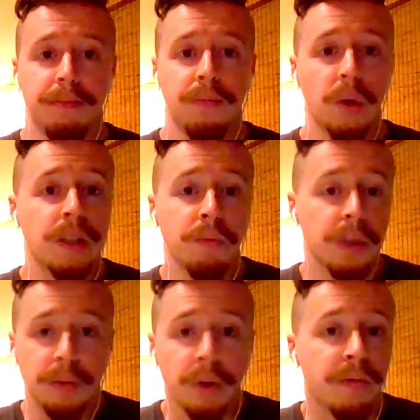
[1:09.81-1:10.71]

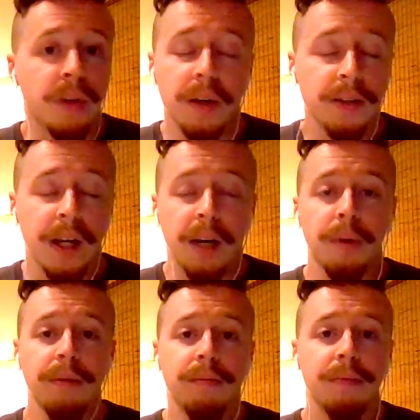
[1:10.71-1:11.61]
Which is perfectly
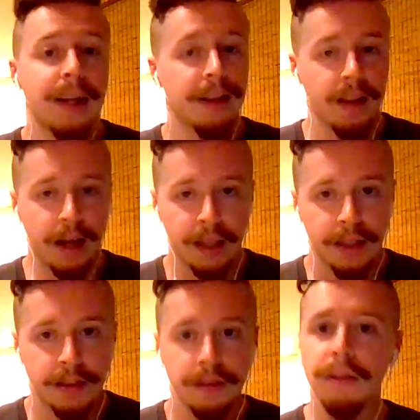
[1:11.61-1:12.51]
understandable. And in that
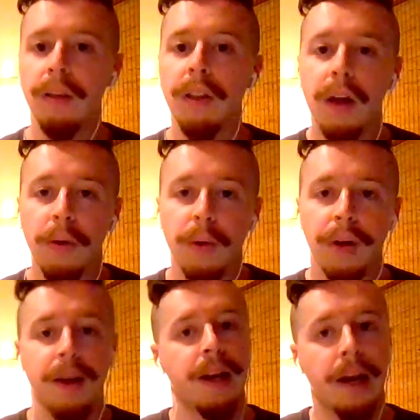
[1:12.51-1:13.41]
case, hello.
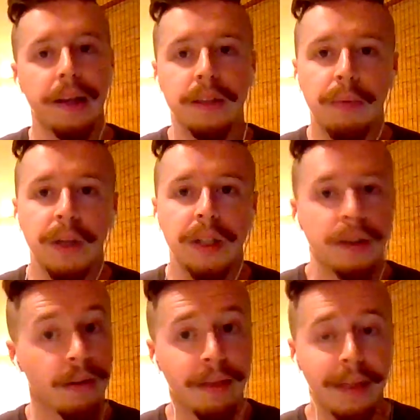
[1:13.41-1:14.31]
Nice to meet
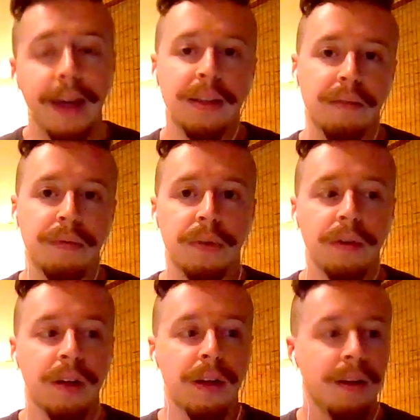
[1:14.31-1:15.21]
you. Thanks
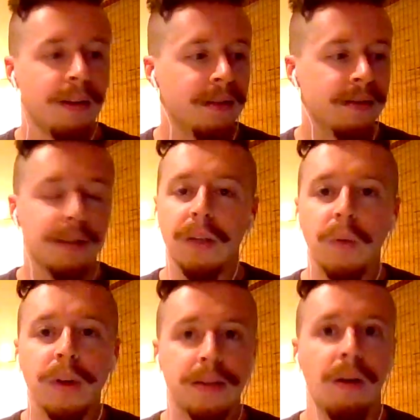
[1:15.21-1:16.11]
for seeing
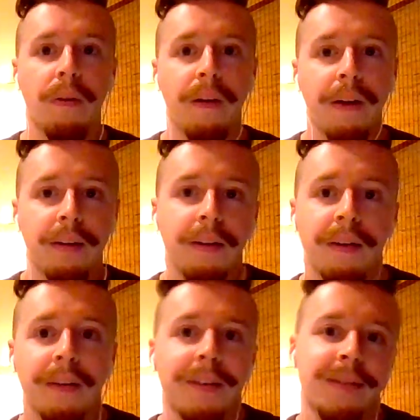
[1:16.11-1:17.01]
what's going on here.